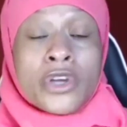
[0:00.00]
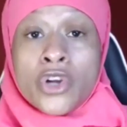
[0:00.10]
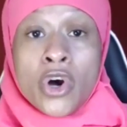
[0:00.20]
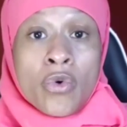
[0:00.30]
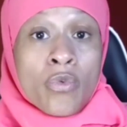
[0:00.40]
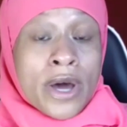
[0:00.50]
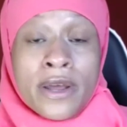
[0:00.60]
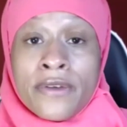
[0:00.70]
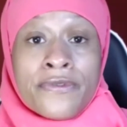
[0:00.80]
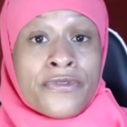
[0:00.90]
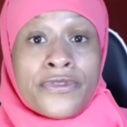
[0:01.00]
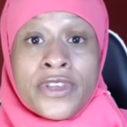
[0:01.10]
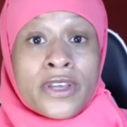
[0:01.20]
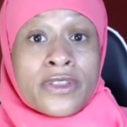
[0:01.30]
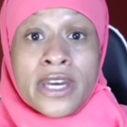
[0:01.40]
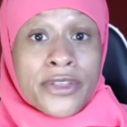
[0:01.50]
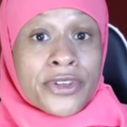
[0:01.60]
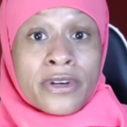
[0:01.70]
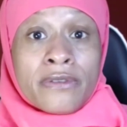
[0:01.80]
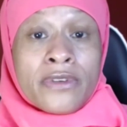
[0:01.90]
you know, one of the the
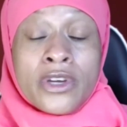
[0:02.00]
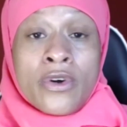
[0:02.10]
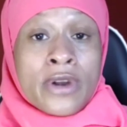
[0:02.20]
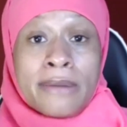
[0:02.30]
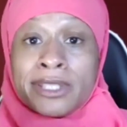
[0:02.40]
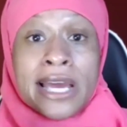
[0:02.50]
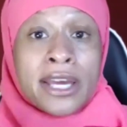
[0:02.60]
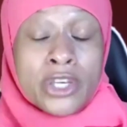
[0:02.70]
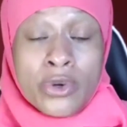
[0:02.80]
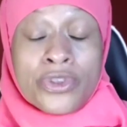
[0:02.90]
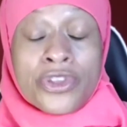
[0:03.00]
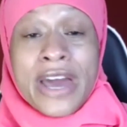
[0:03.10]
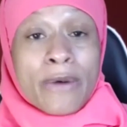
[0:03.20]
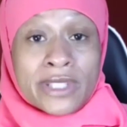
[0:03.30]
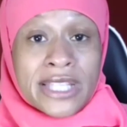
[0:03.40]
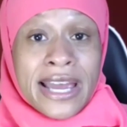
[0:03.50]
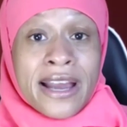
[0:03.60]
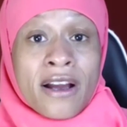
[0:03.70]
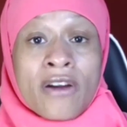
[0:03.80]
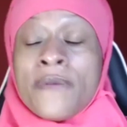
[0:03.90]
other, you know what I'm saying, youth that was
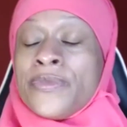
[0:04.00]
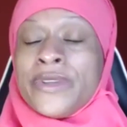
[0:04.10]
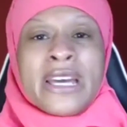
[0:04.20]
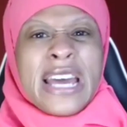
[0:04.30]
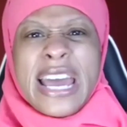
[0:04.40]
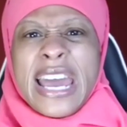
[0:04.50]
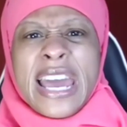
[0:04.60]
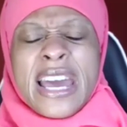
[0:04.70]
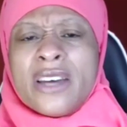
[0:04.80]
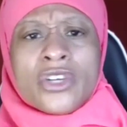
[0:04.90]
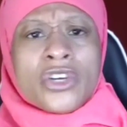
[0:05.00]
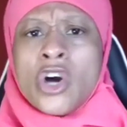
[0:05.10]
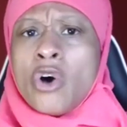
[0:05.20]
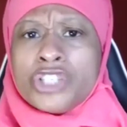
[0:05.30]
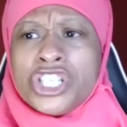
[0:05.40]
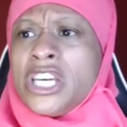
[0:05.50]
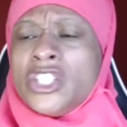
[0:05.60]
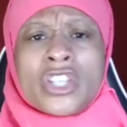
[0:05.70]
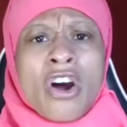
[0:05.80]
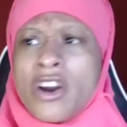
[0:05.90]
there and you know she
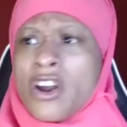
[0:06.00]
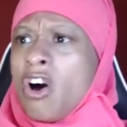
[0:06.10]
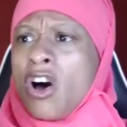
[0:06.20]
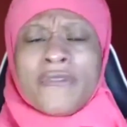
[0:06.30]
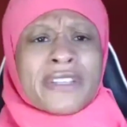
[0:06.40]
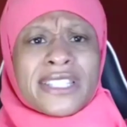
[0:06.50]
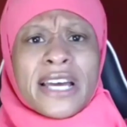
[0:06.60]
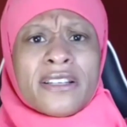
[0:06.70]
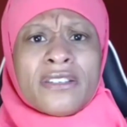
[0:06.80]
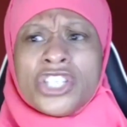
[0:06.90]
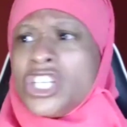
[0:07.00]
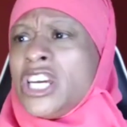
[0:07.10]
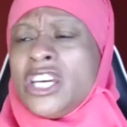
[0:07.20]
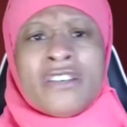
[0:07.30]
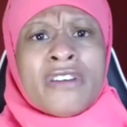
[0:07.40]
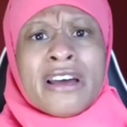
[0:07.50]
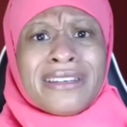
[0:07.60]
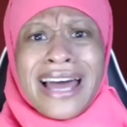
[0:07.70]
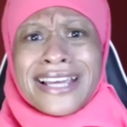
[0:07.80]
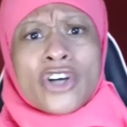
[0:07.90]
started all of a sudden she
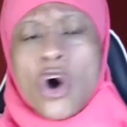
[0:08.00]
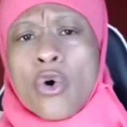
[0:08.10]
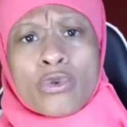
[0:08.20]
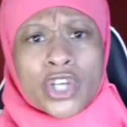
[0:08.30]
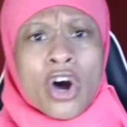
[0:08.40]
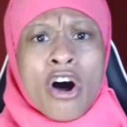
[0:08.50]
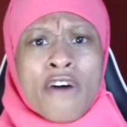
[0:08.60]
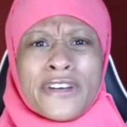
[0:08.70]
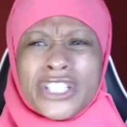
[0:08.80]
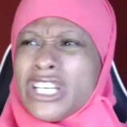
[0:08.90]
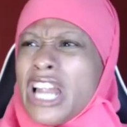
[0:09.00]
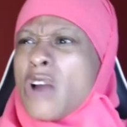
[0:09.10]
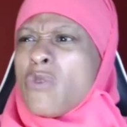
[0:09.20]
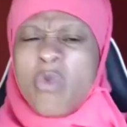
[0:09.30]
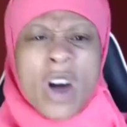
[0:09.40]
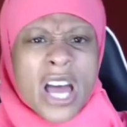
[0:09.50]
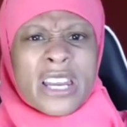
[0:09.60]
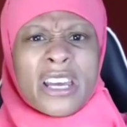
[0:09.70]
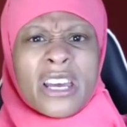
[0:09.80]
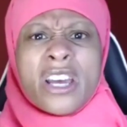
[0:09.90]
like goes off and she like what